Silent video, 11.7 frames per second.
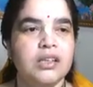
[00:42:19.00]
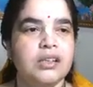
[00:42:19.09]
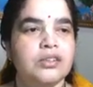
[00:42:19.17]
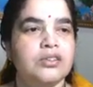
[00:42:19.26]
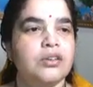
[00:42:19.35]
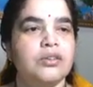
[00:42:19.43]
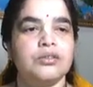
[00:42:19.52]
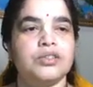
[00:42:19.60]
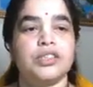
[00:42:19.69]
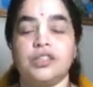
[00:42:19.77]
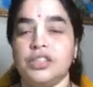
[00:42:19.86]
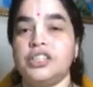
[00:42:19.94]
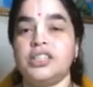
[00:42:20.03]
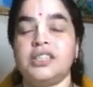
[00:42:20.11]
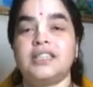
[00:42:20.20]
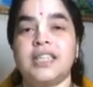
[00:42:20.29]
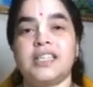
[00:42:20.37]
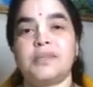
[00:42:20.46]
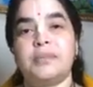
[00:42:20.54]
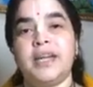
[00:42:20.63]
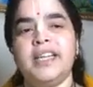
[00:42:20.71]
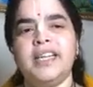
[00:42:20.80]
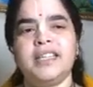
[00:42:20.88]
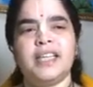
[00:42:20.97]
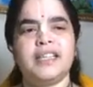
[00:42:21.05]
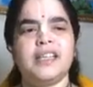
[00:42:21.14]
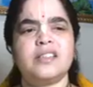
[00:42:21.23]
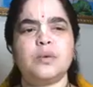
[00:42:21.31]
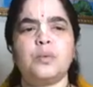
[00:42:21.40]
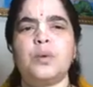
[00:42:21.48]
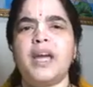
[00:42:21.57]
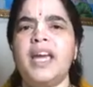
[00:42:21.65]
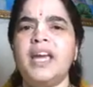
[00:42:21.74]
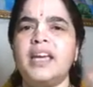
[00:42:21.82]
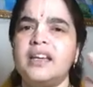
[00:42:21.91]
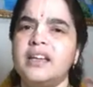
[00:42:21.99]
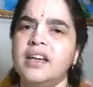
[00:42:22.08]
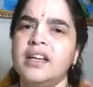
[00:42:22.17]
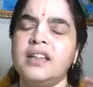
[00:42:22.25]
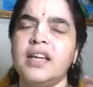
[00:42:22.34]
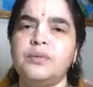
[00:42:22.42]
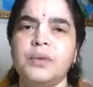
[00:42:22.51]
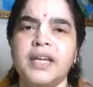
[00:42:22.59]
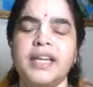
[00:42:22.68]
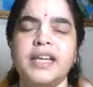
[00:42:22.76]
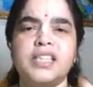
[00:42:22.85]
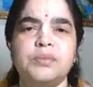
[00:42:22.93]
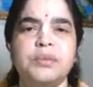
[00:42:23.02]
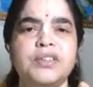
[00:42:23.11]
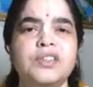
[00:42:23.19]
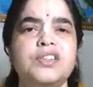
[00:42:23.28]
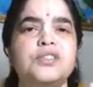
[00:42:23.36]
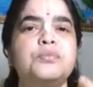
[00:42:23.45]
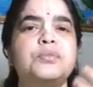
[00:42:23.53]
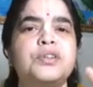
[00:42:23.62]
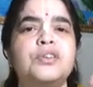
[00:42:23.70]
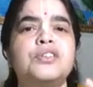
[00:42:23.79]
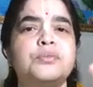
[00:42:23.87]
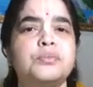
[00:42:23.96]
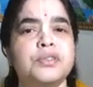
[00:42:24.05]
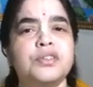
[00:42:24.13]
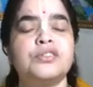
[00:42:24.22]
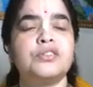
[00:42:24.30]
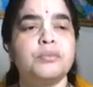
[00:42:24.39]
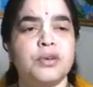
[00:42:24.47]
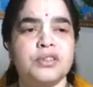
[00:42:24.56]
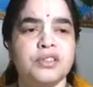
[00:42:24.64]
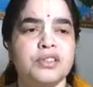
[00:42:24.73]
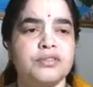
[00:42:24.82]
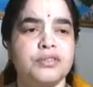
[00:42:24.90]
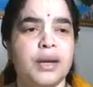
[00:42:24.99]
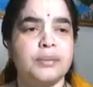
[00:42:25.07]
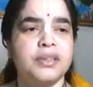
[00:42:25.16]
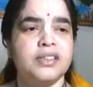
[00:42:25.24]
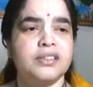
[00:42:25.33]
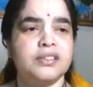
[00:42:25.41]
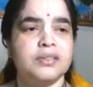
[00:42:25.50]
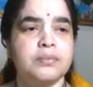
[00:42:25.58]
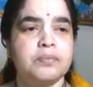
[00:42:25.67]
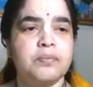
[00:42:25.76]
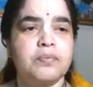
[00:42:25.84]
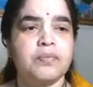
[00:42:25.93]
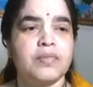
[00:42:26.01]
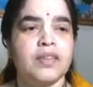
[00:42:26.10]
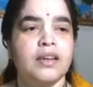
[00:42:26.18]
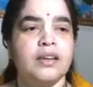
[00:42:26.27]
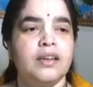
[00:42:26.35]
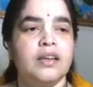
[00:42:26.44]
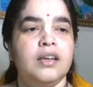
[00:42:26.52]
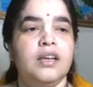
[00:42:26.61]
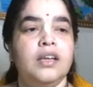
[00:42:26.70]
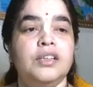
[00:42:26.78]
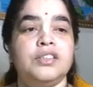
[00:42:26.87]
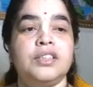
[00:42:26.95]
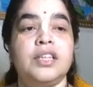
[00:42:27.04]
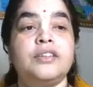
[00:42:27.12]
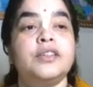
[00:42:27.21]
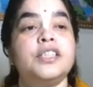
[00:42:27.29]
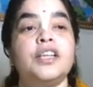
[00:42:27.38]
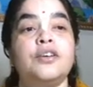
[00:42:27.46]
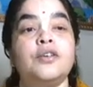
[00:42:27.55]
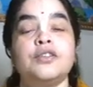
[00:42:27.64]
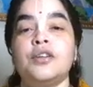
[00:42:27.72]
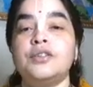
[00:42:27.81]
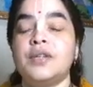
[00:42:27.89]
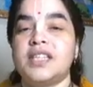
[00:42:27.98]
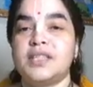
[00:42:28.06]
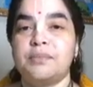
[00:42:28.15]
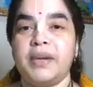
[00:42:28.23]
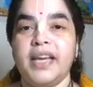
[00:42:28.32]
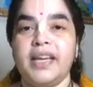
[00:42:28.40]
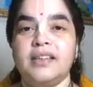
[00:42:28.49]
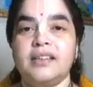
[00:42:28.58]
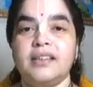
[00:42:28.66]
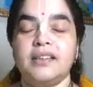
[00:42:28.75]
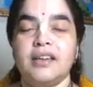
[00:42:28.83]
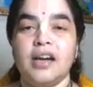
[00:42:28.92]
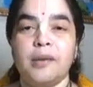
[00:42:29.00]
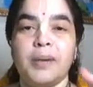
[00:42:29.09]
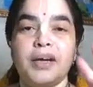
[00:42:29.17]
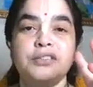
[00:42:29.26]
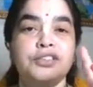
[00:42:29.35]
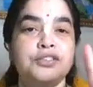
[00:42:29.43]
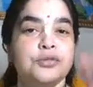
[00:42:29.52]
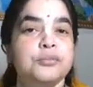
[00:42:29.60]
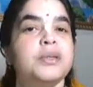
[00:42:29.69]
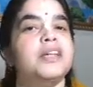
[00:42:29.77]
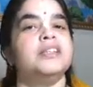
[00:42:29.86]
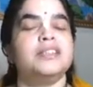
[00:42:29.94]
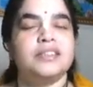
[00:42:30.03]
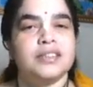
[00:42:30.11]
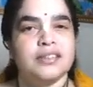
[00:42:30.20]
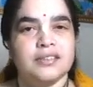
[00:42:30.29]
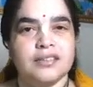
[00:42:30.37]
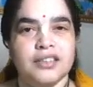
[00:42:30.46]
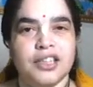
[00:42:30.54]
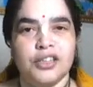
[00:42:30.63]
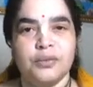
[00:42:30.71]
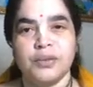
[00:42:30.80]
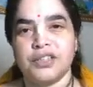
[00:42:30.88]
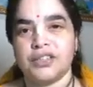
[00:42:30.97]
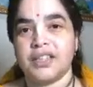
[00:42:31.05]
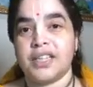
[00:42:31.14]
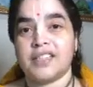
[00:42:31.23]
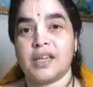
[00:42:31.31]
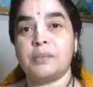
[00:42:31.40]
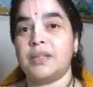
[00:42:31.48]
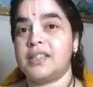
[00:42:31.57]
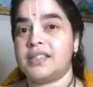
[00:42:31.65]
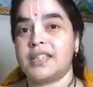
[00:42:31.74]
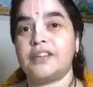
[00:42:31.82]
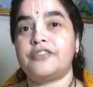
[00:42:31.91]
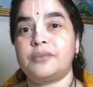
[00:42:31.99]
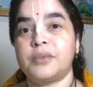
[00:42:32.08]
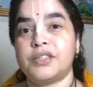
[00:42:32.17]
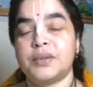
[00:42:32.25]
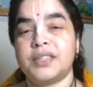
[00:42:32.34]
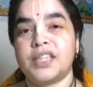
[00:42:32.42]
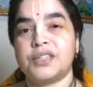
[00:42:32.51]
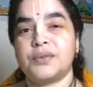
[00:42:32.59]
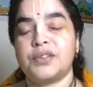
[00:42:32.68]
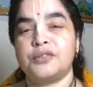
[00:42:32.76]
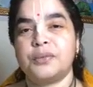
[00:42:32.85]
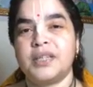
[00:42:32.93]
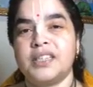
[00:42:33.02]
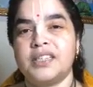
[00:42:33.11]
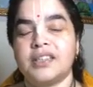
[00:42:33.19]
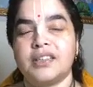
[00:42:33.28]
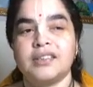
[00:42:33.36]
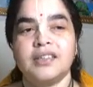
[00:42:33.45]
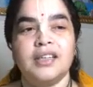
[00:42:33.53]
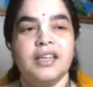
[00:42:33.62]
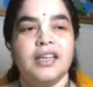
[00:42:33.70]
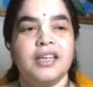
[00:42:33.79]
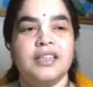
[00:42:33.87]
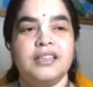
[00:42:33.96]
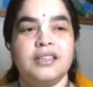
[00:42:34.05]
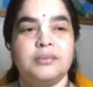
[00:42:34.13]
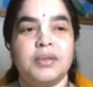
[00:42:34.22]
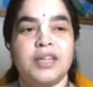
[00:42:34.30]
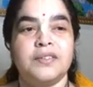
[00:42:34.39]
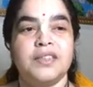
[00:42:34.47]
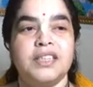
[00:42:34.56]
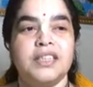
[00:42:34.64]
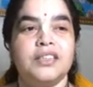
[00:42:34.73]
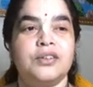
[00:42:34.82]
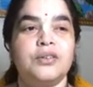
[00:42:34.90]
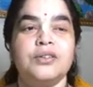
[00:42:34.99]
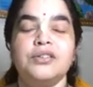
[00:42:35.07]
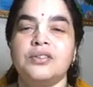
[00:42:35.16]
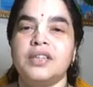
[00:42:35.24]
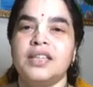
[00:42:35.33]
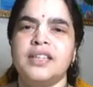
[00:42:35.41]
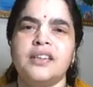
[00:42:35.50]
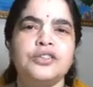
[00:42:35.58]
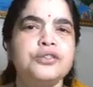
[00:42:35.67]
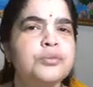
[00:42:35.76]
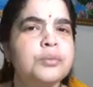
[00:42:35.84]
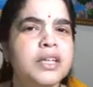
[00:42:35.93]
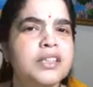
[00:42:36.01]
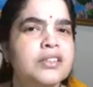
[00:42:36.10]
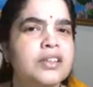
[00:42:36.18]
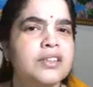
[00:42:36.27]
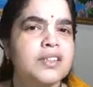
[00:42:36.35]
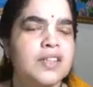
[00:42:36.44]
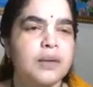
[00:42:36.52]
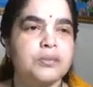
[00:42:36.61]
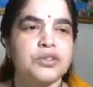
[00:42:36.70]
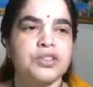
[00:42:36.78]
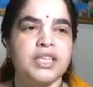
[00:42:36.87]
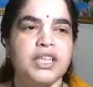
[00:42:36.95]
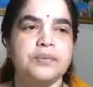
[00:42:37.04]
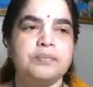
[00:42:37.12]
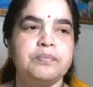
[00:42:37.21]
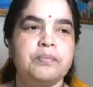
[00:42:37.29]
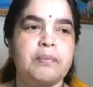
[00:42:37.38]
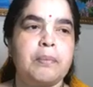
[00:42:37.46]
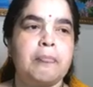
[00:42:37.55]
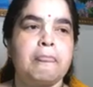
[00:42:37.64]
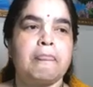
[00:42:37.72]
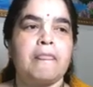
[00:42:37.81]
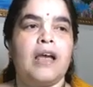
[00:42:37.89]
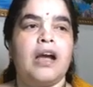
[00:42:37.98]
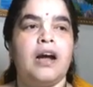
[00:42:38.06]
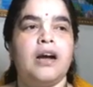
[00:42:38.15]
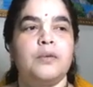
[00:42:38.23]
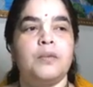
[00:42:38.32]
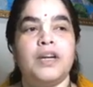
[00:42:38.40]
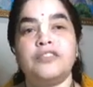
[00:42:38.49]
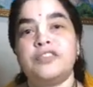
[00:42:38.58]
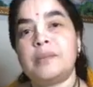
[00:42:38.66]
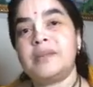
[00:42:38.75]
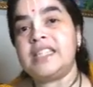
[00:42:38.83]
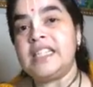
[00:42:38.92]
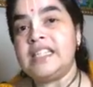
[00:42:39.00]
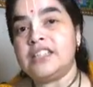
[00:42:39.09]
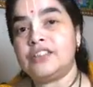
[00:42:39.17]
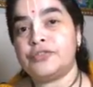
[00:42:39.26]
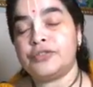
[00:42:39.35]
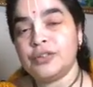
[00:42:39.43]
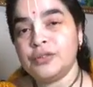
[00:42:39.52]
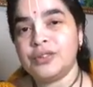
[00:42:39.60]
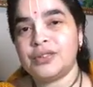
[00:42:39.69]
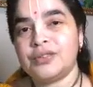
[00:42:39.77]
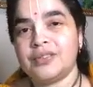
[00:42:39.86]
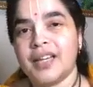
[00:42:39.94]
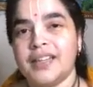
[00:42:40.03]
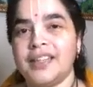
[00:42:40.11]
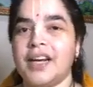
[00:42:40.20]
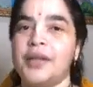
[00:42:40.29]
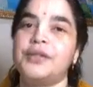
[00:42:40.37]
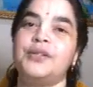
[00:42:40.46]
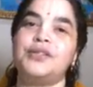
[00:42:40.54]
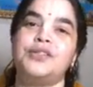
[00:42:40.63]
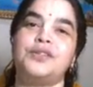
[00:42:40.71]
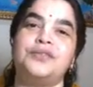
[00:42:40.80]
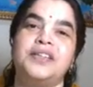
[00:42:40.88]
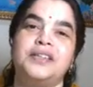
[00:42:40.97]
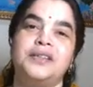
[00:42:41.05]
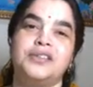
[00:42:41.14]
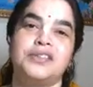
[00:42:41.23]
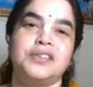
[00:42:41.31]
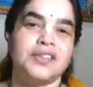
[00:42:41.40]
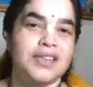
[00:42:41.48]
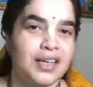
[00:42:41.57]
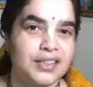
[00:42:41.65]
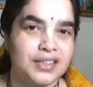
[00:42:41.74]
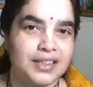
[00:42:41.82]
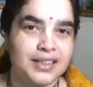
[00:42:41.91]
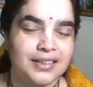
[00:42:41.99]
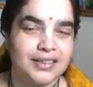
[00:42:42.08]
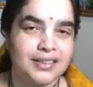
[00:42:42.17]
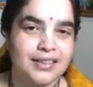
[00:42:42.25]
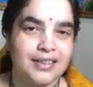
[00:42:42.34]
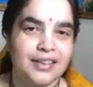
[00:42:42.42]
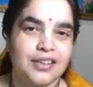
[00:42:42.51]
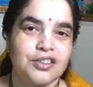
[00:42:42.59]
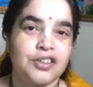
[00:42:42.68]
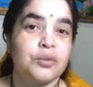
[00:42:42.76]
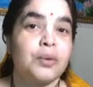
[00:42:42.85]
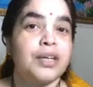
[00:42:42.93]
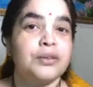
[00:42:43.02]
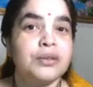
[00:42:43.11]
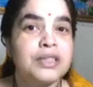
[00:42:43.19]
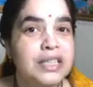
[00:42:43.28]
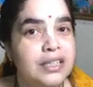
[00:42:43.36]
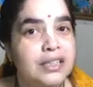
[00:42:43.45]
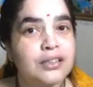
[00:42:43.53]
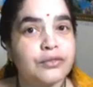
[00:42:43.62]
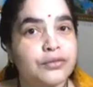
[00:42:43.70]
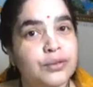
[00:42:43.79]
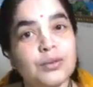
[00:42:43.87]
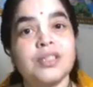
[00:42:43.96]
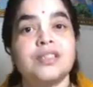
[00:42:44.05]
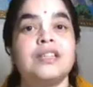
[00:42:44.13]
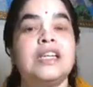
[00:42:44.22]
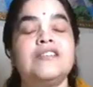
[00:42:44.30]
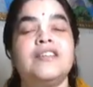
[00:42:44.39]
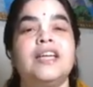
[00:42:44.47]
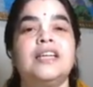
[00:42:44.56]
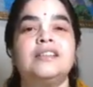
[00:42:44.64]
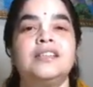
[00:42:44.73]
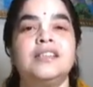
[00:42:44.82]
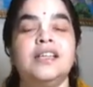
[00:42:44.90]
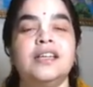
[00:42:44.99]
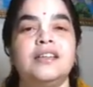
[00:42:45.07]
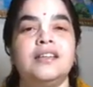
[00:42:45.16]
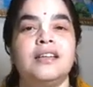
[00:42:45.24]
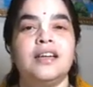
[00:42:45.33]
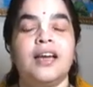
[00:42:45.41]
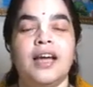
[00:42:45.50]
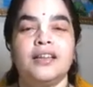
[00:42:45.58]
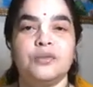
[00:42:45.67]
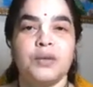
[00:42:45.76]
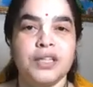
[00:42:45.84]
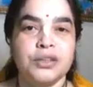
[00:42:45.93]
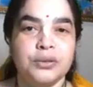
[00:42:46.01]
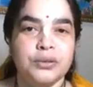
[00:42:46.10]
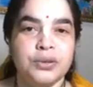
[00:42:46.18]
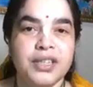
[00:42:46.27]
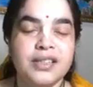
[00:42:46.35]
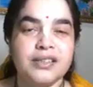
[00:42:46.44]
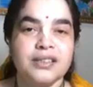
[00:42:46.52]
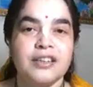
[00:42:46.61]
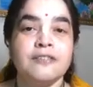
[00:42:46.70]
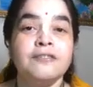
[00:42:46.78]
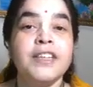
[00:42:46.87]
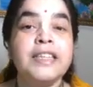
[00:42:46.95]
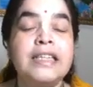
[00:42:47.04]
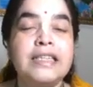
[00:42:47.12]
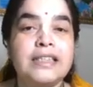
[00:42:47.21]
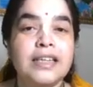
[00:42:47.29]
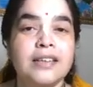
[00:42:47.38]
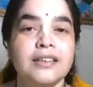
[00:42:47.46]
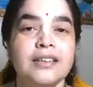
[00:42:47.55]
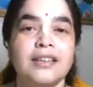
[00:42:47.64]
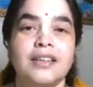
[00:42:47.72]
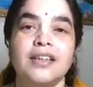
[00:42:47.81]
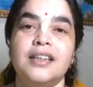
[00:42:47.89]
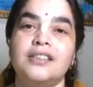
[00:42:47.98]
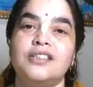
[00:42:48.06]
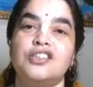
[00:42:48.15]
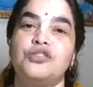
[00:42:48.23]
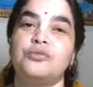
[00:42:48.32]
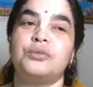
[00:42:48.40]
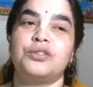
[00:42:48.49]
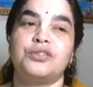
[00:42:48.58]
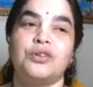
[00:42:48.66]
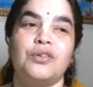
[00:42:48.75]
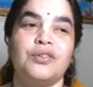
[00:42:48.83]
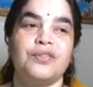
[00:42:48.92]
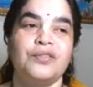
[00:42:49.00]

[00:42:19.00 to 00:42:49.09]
So Krishna is explaining that there's a way that we can experience pure spiritual positive happiness. So then Krishna goes on to explain about the two birds, which the example is there from the Shvetashvara Upanishad in the Bhagavad Gita also, that there are two birds on the same tree. One of them is eating the fruit and the other is the witness, the Sakshi. So the one who is eating the fruit is the living entity and the one who is witnessing is the super soul.